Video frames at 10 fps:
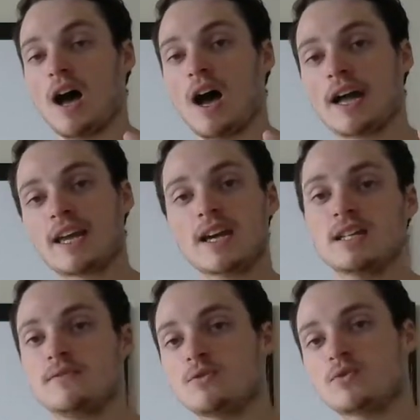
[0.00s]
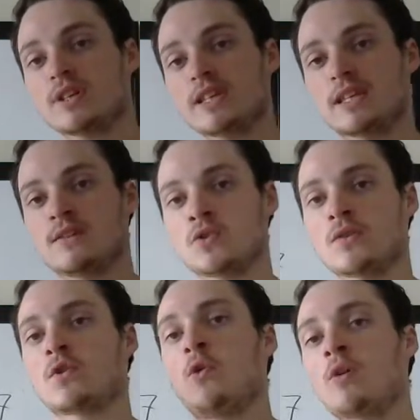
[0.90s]
I can't even really sort
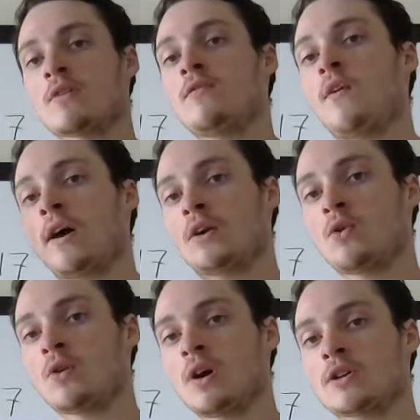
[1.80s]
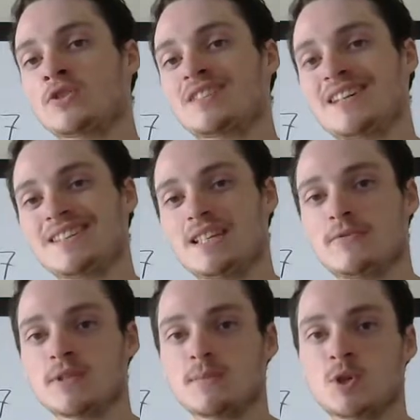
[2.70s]
of quantify or understand the
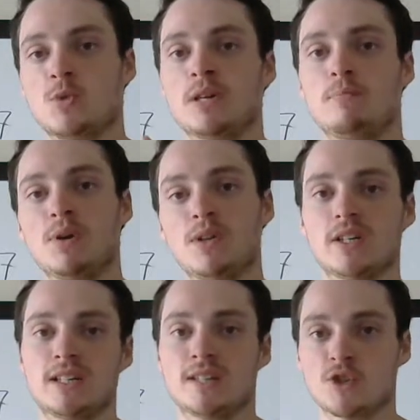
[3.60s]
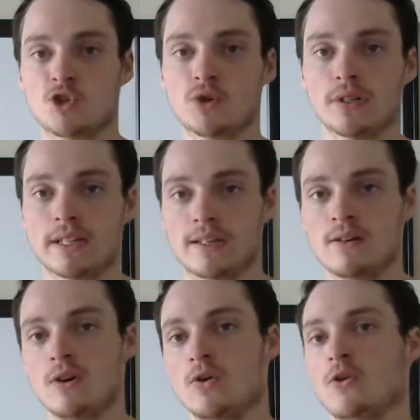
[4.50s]
difference between a billion and a trillion
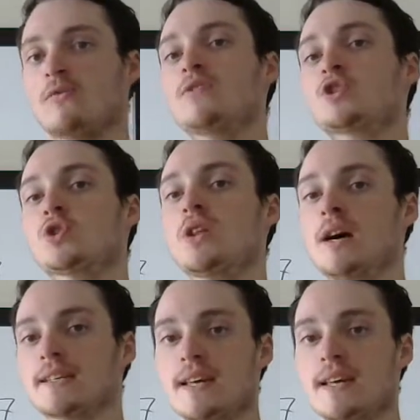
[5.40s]
or visualize.